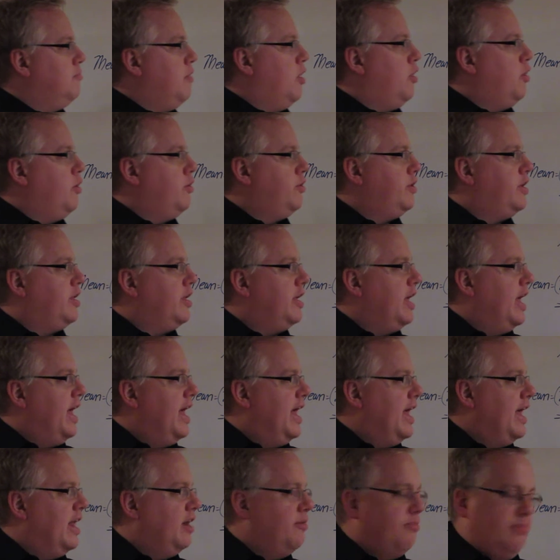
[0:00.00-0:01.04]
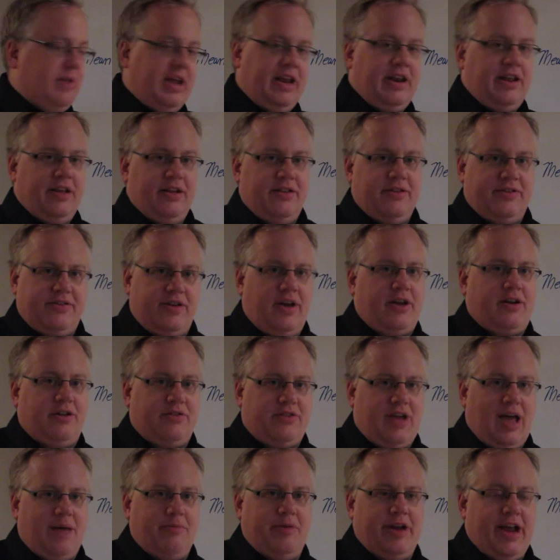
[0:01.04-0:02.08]
mode, and median cycle
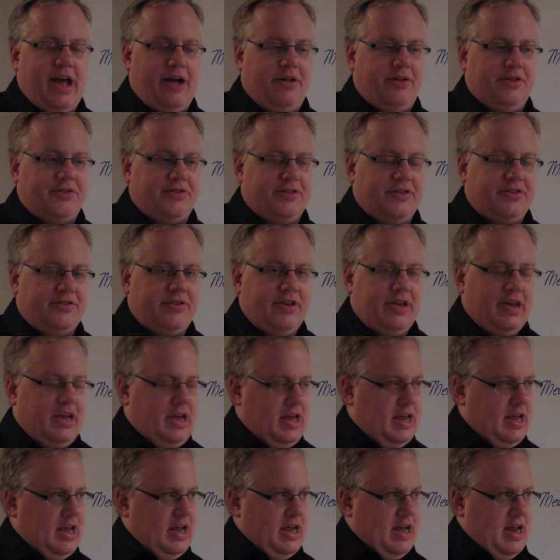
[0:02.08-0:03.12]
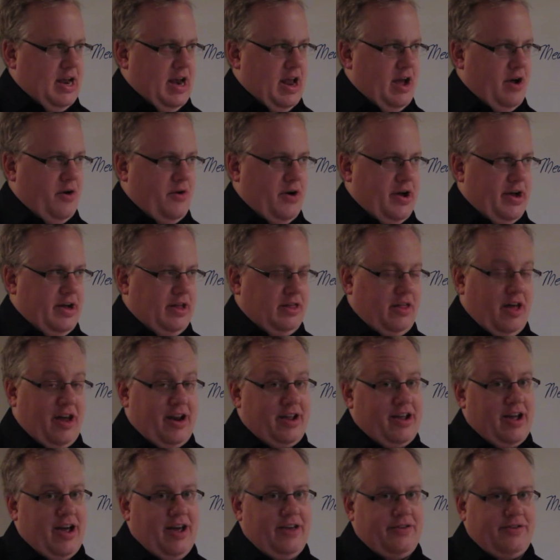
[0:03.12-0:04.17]
time analysis. Now a lot
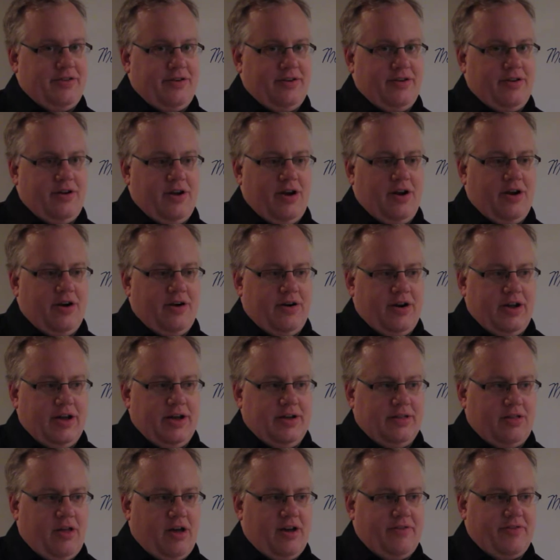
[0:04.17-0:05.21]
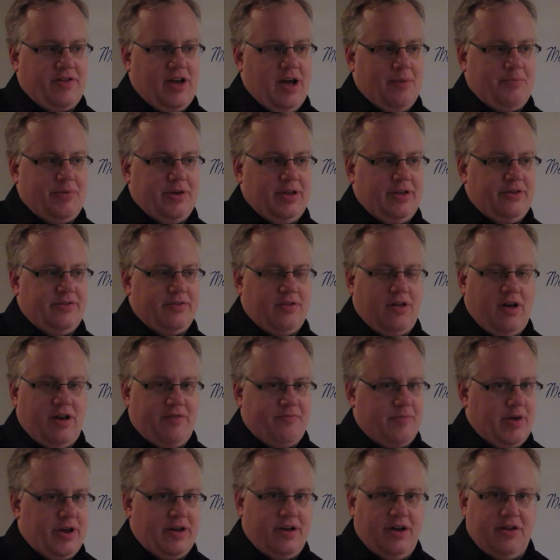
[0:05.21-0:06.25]
of guys a lot
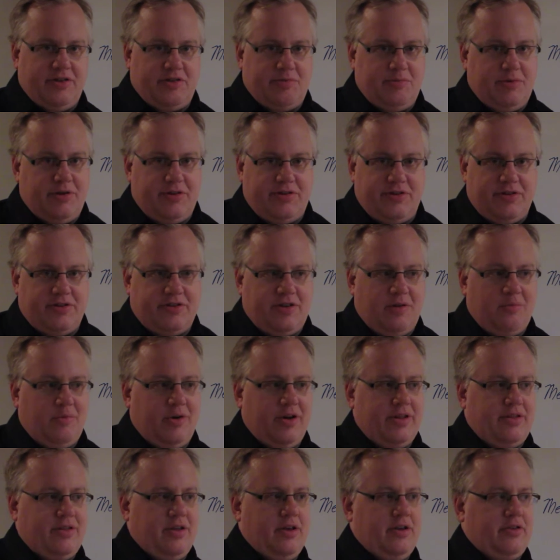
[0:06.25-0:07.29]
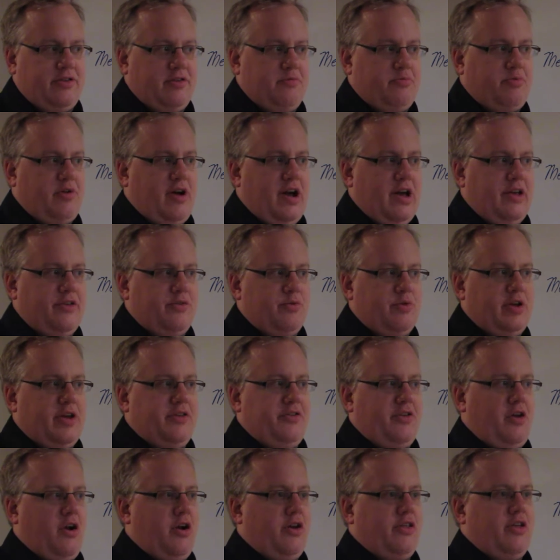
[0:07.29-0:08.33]
of my customers are somewhat surprised when I
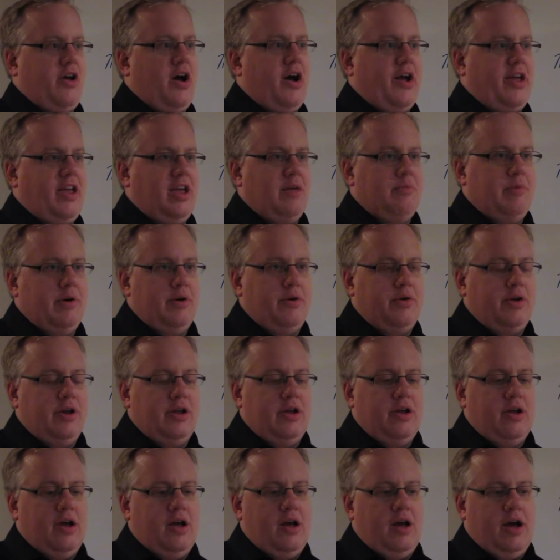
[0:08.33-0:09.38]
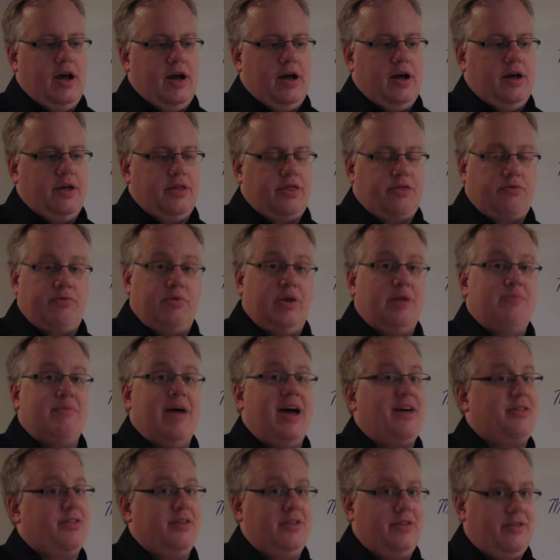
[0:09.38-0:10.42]
start talking about three
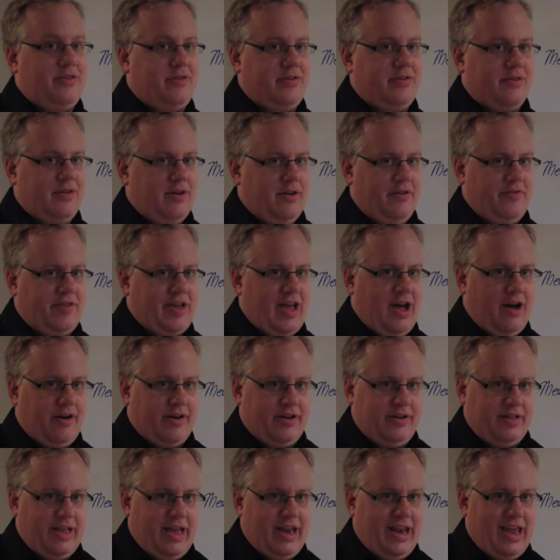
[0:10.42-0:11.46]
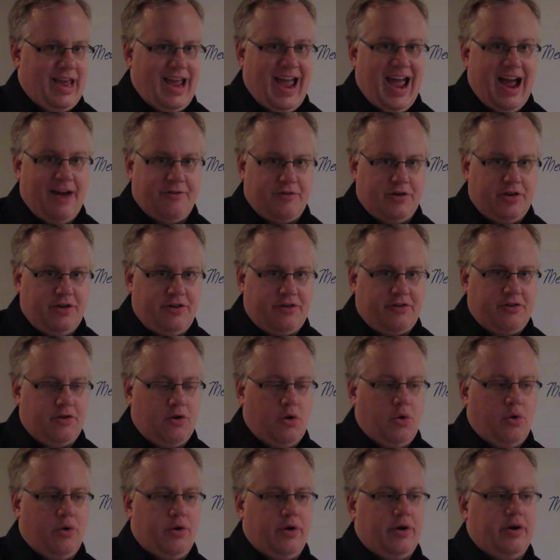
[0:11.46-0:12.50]
methods of calculating average
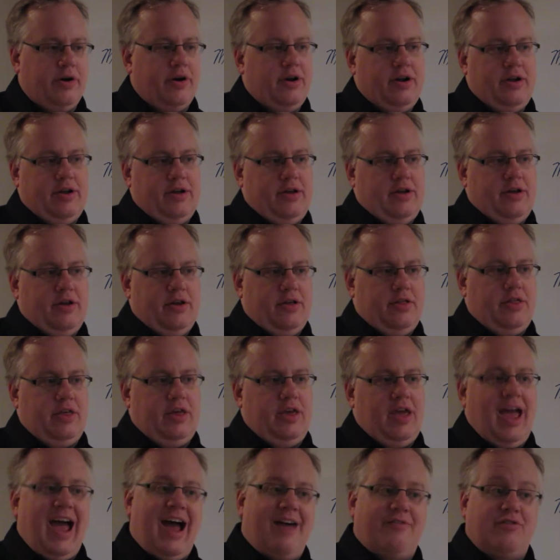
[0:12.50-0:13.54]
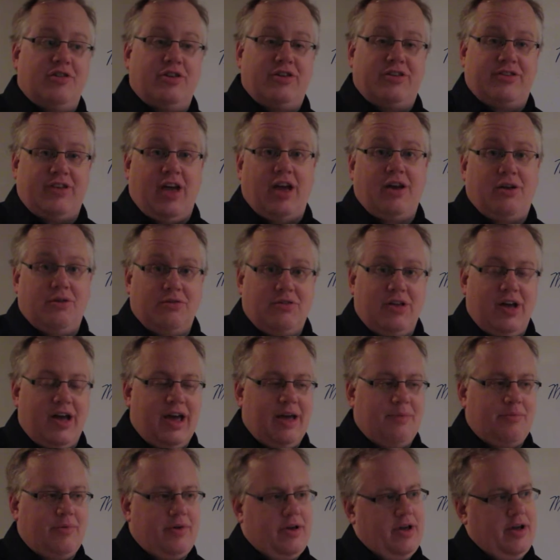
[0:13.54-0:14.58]
or the average cycle
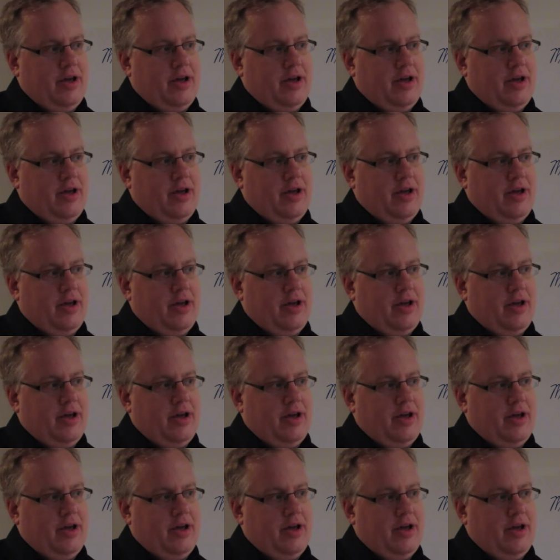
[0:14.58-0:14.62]
time.